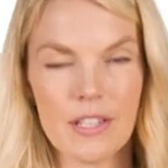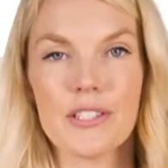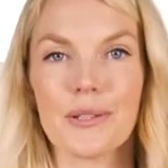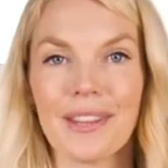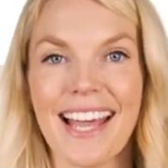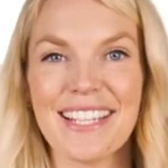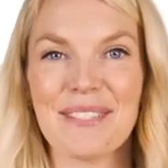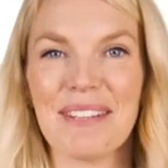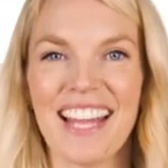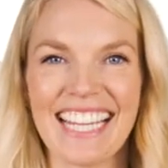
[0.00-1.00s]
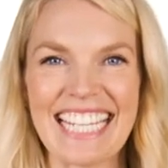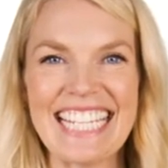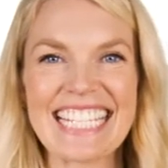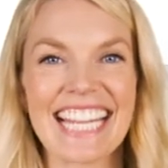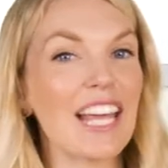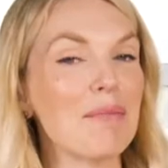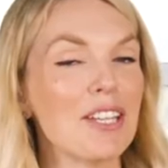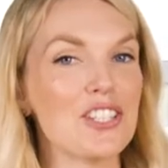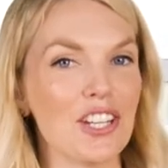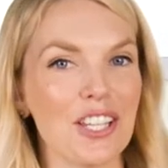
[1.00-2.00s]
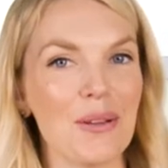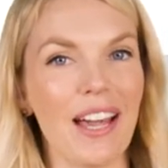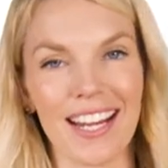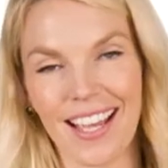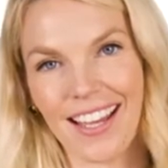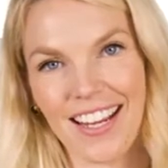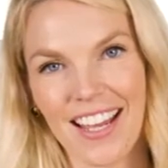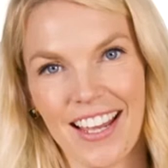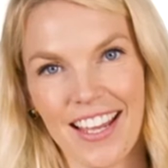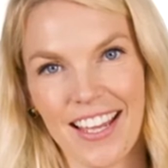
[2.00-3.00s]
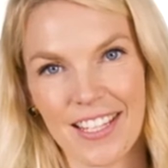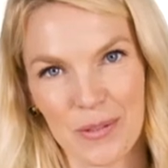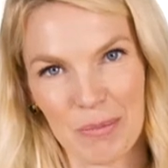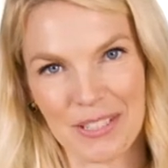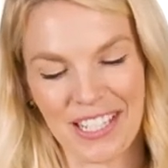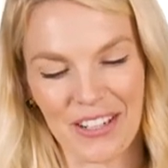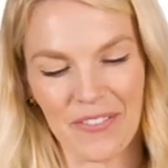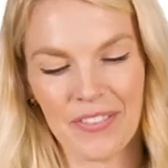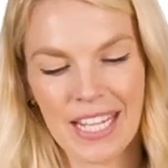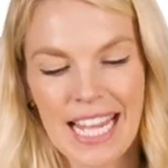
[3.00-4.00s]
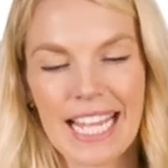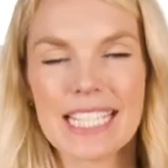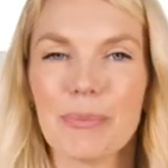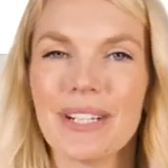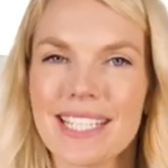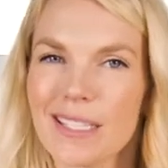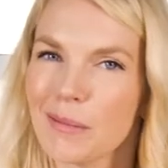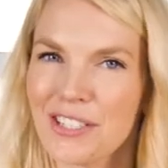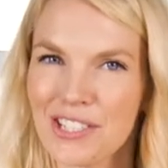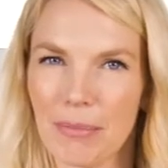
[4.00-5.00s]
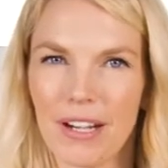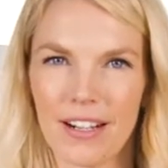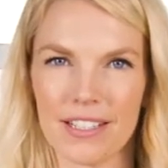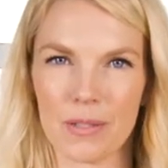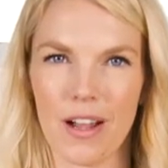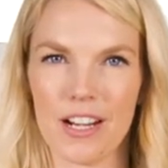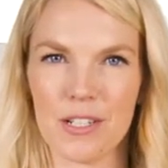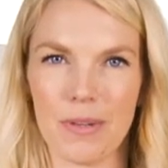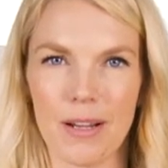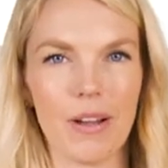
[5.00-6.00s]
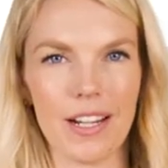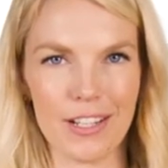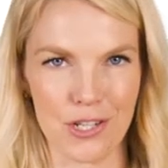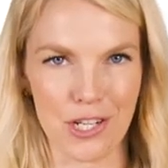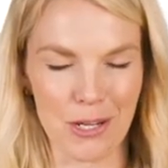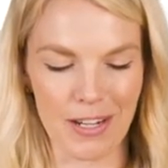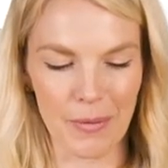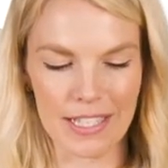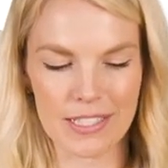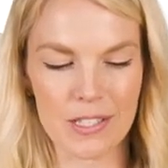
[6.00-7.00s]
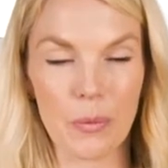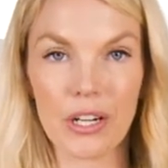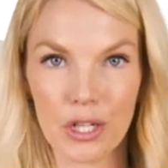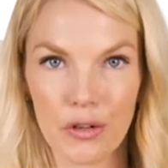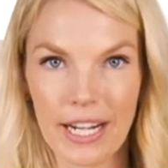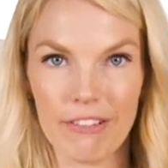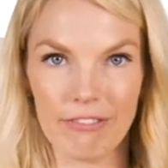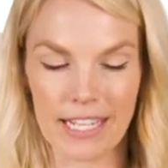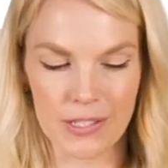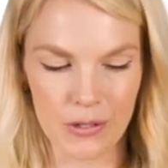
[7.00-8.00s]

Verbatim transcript: So last but not least, let me show you how to cut a sweet potato. It's pretty similar to the butternut squash, but I wanted to show you anyways. So we're gonna create a flat